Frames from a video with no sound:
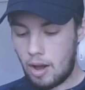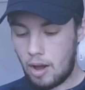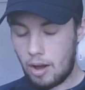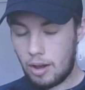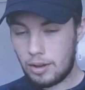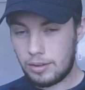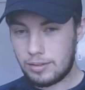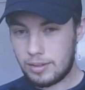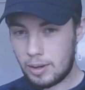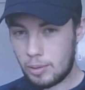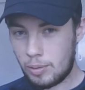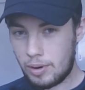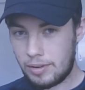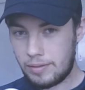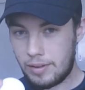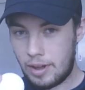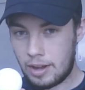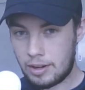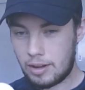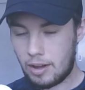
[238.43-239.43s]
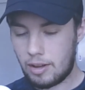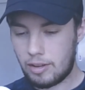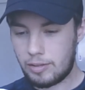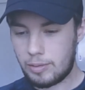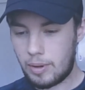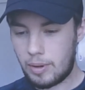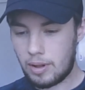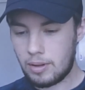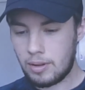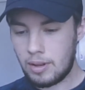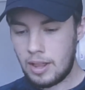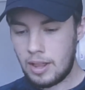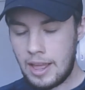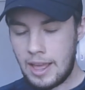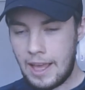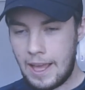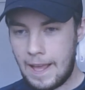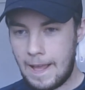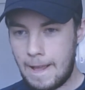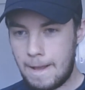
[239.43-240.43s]
Also with a golf ball,
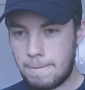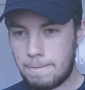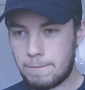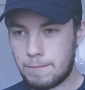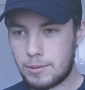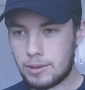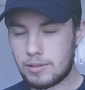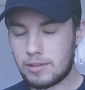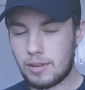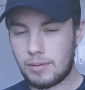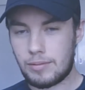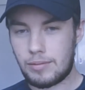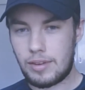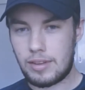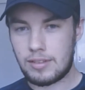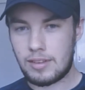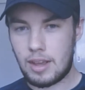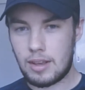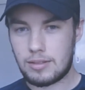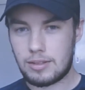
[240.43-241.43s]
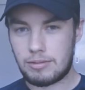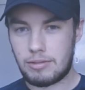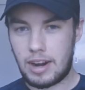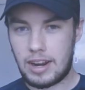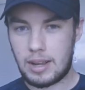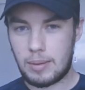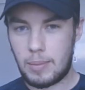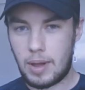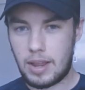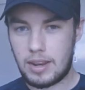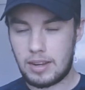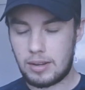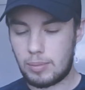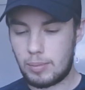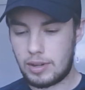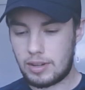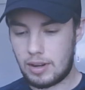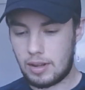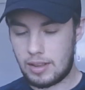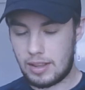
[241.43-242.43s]
some physios have recommended
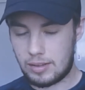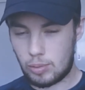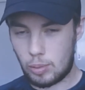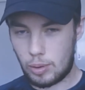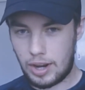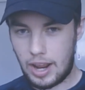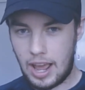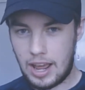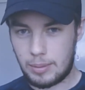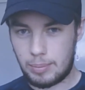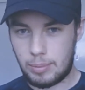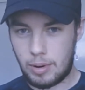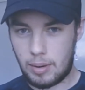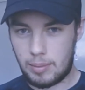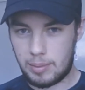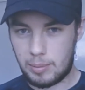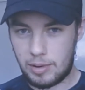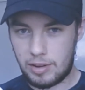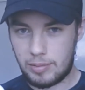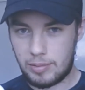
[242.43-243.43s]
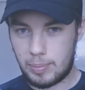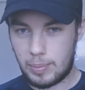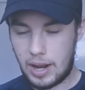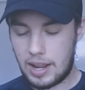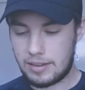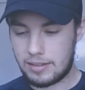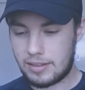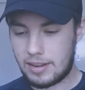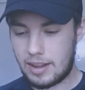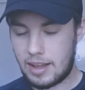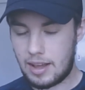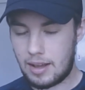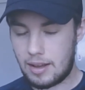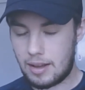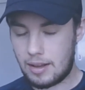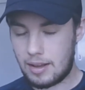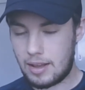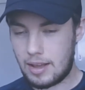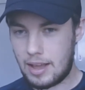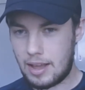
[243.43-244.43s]
me do this when I had a problem with
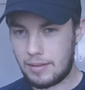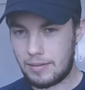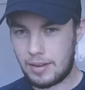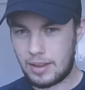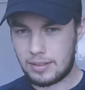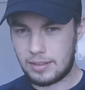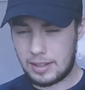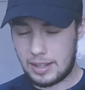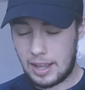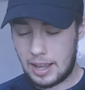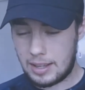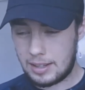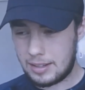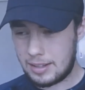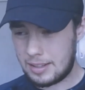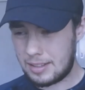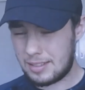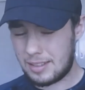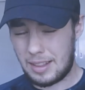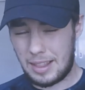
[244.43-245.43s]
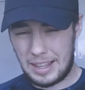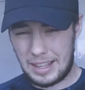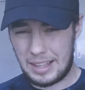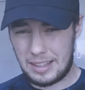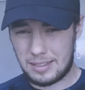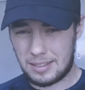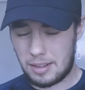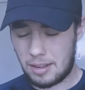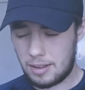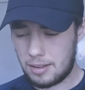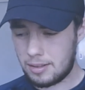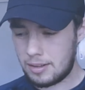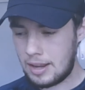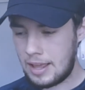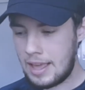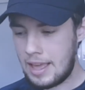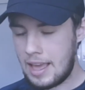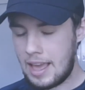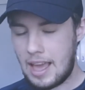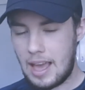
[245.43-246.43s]
plantar fasciitis, I think it's called.
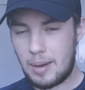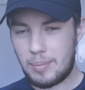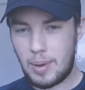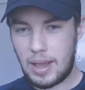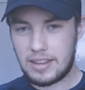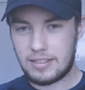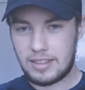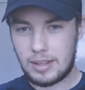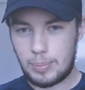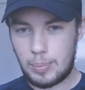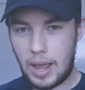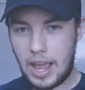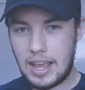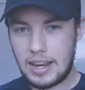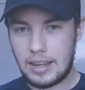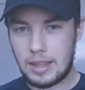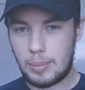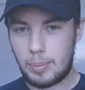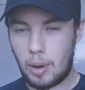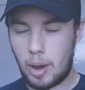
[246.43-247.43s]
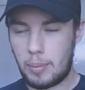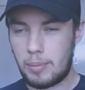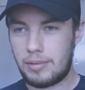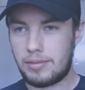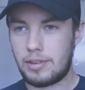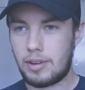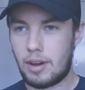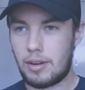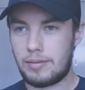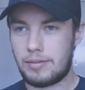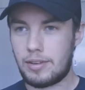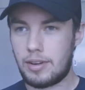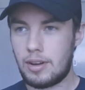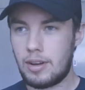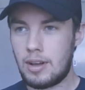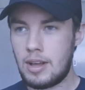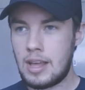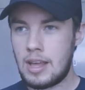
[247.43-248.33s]
Basically pain in the bottom of your foot.